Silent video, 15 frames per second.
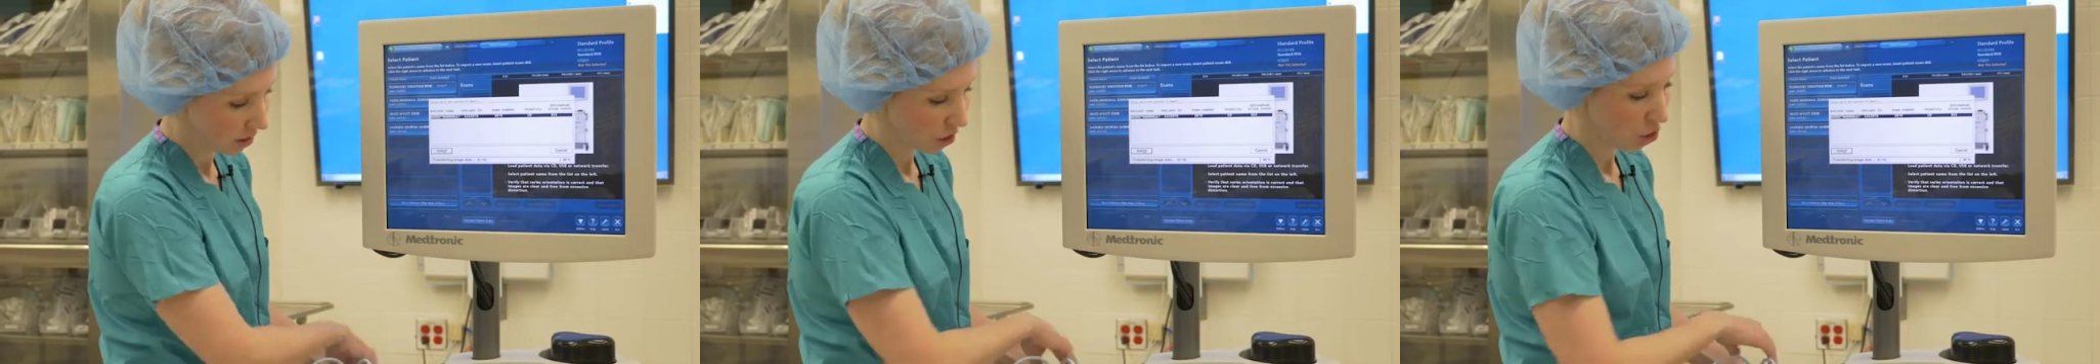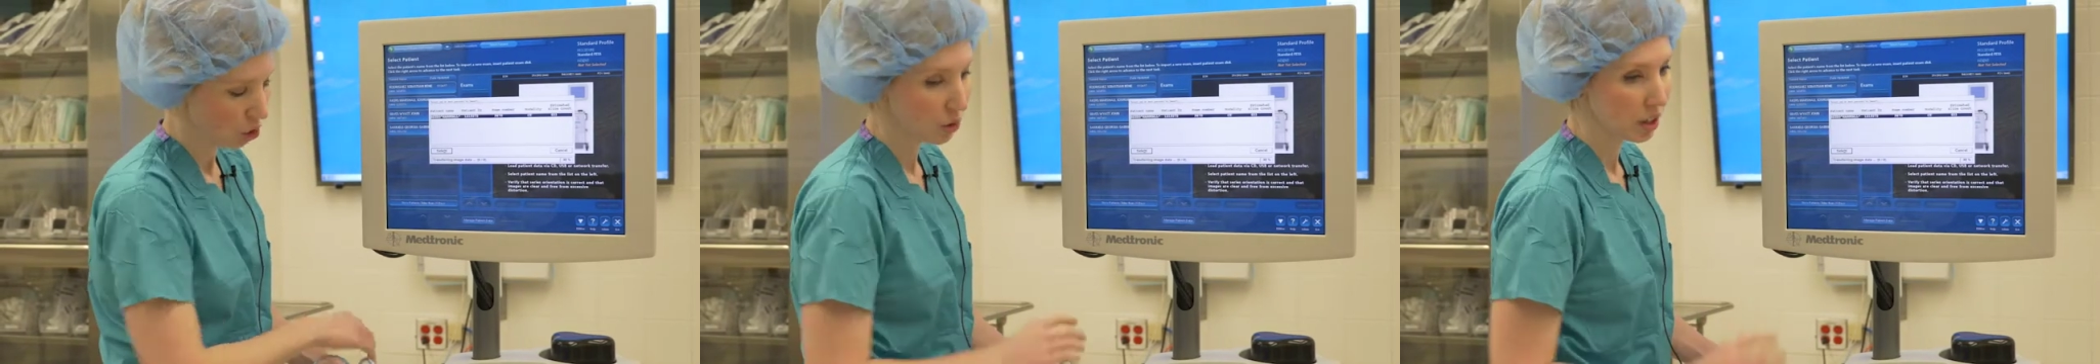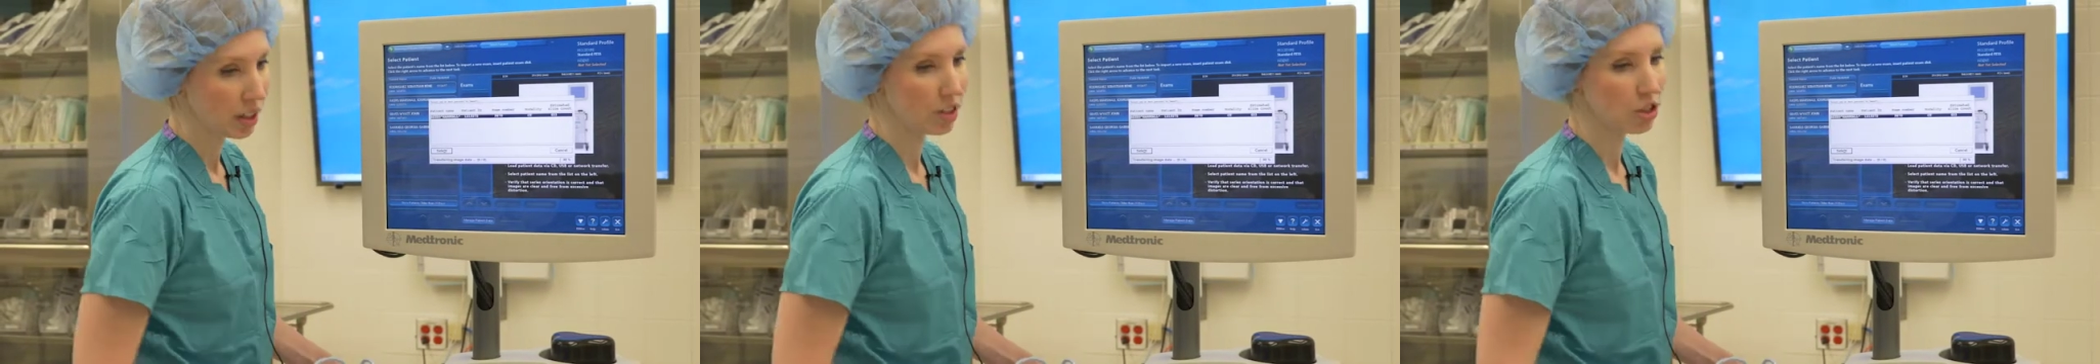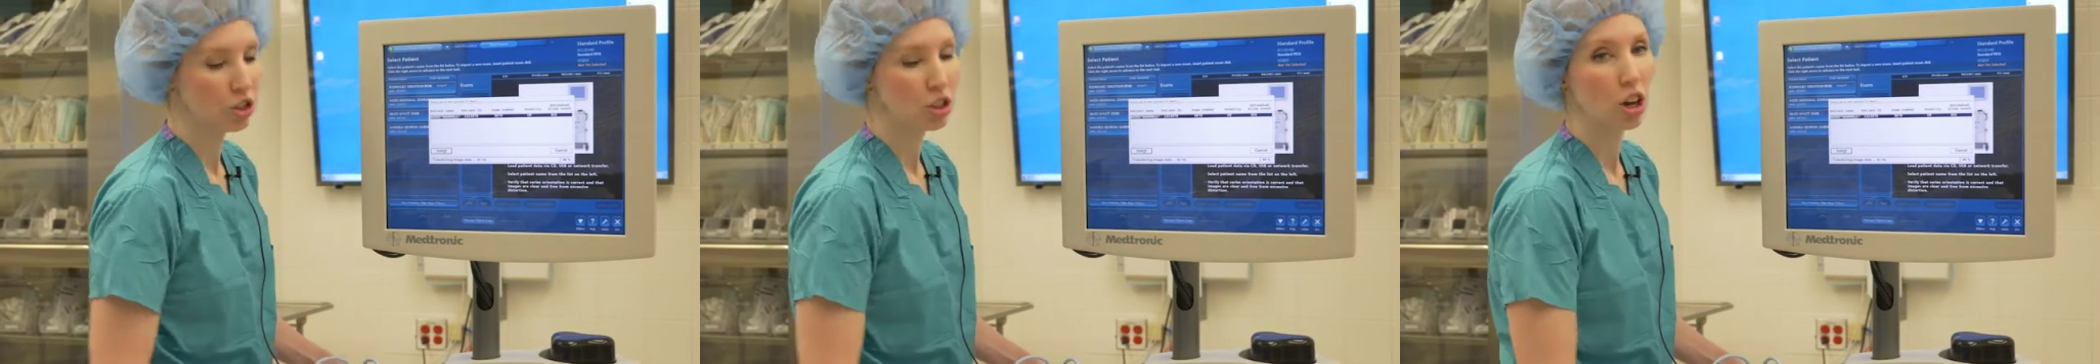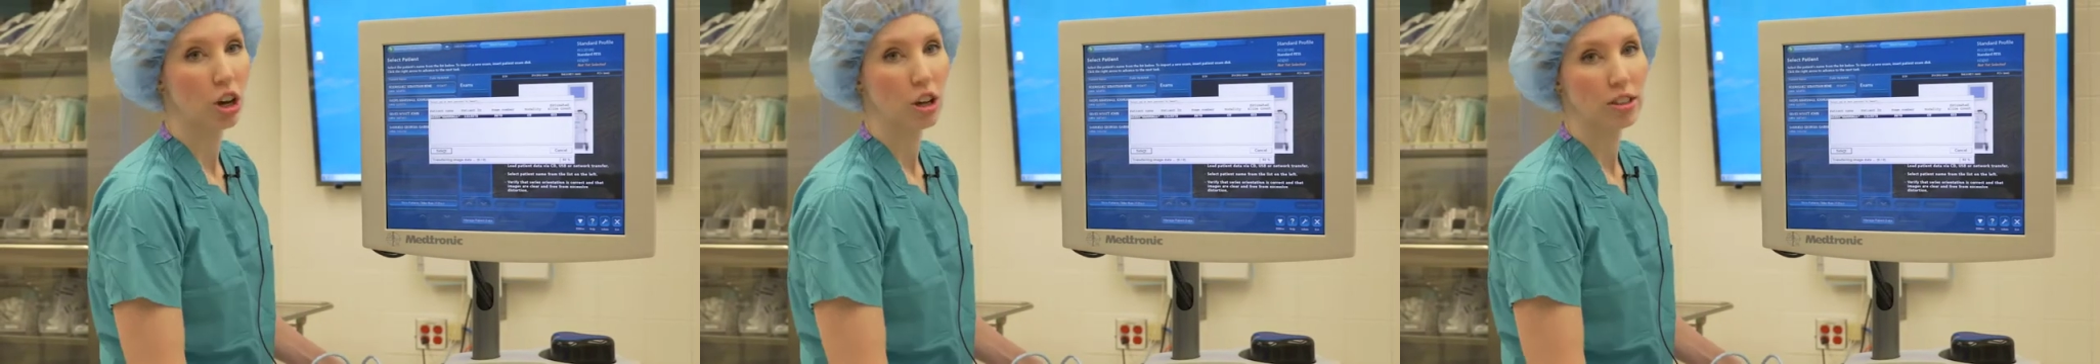you can
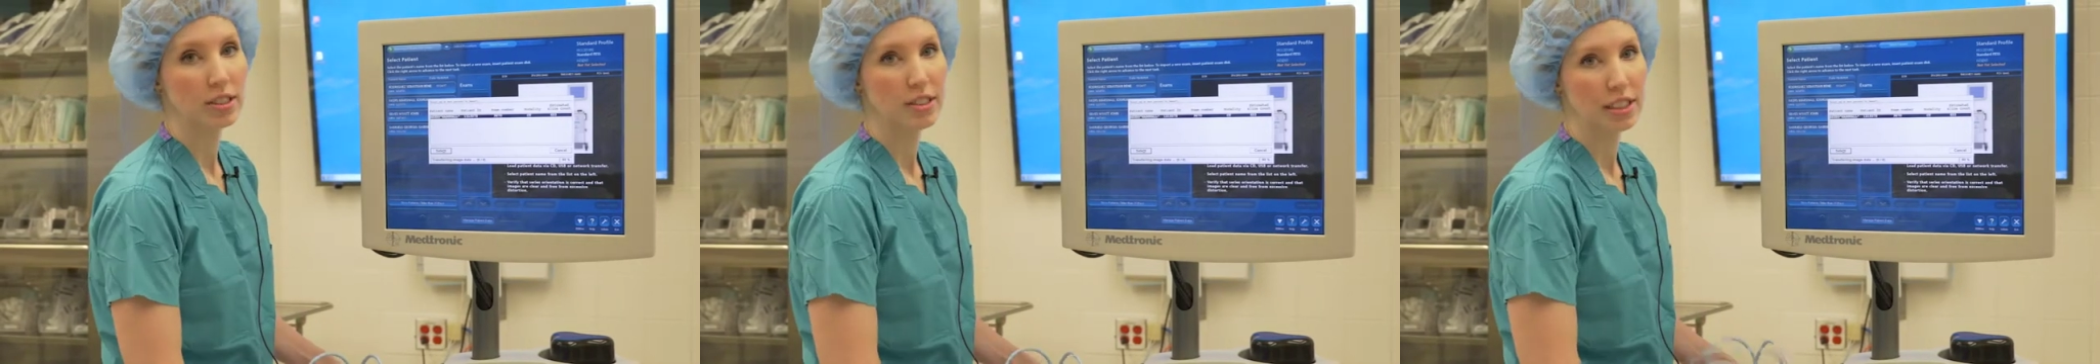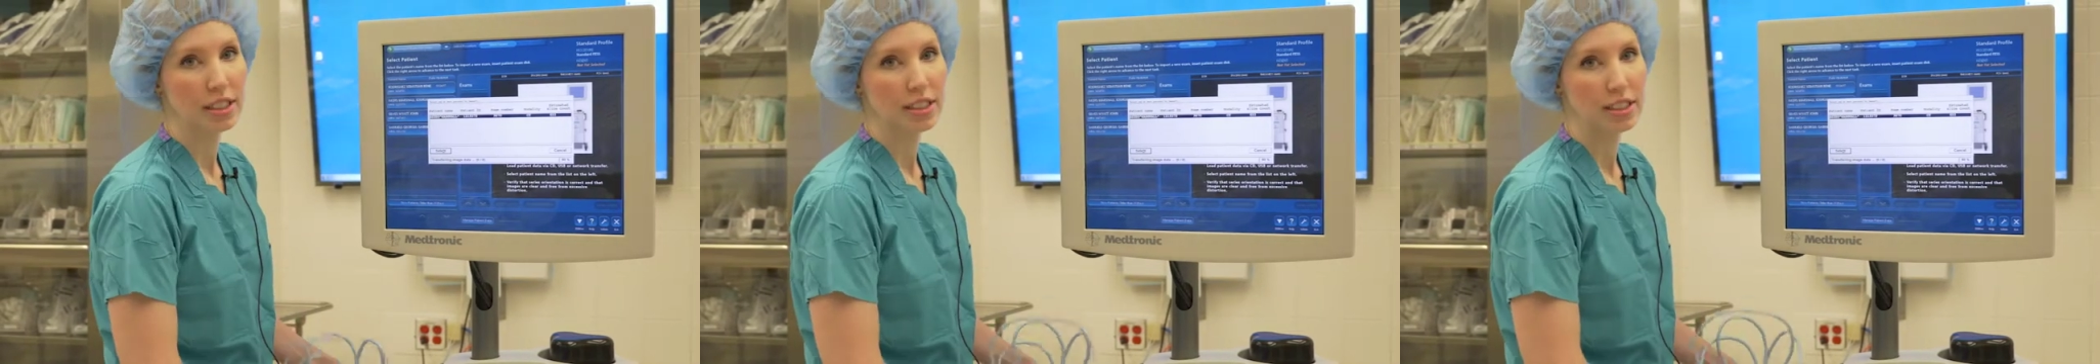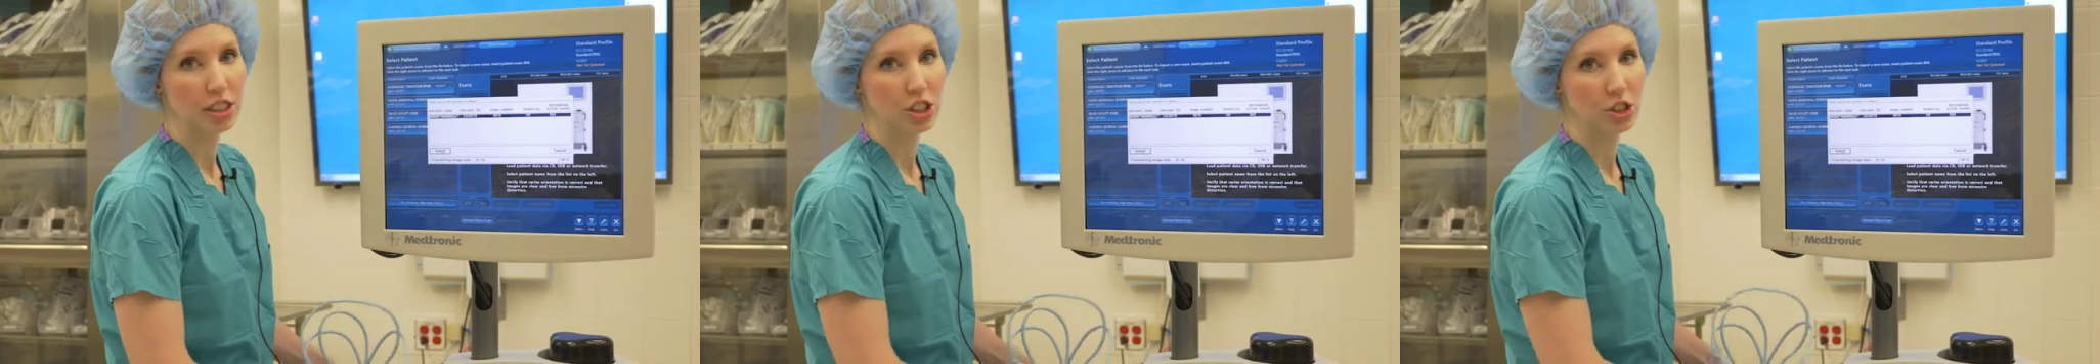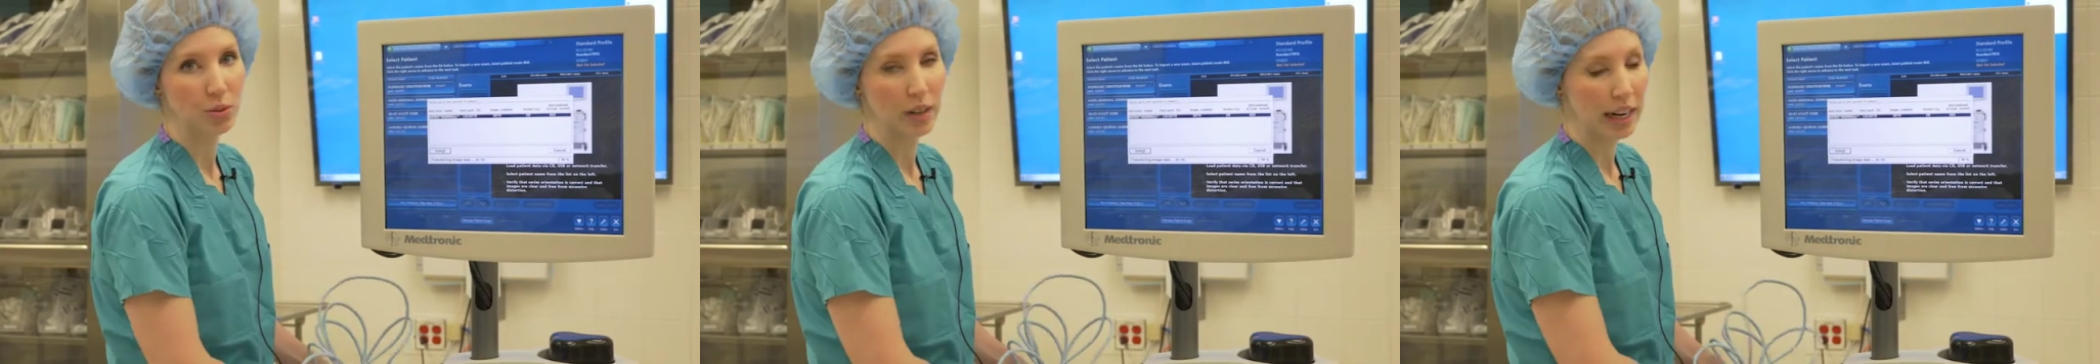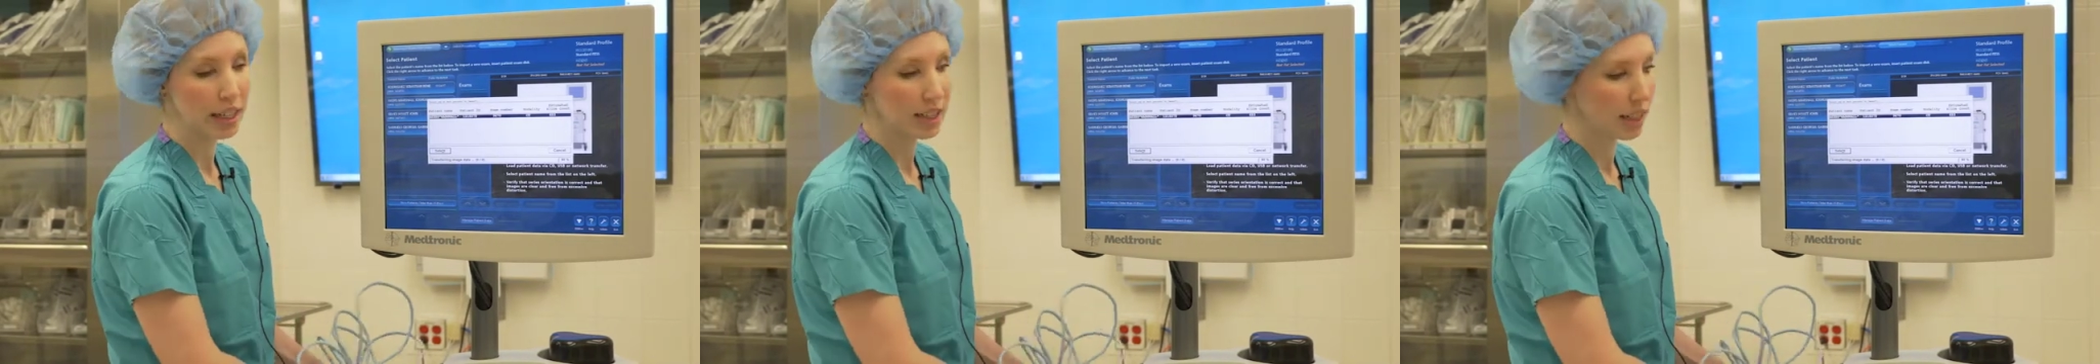call CT
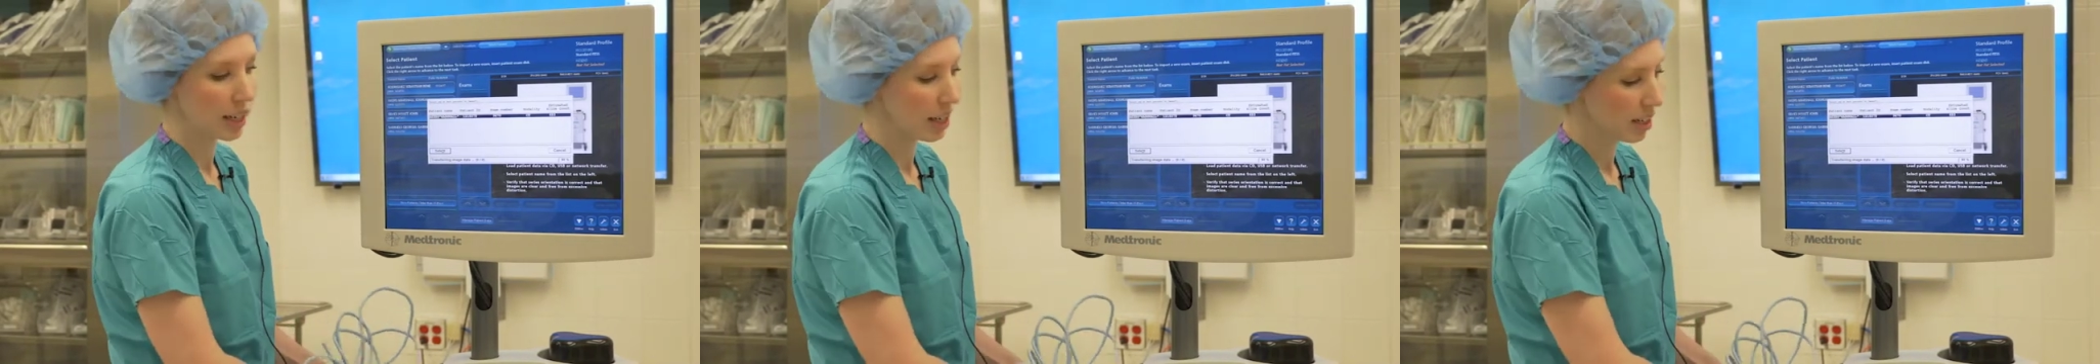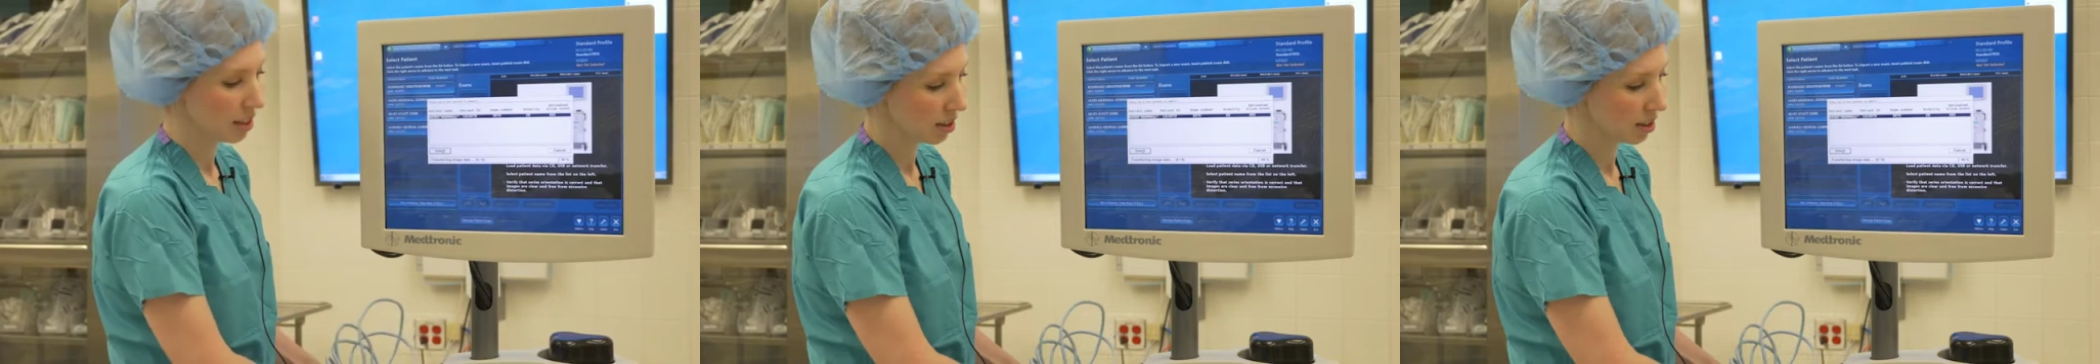directly.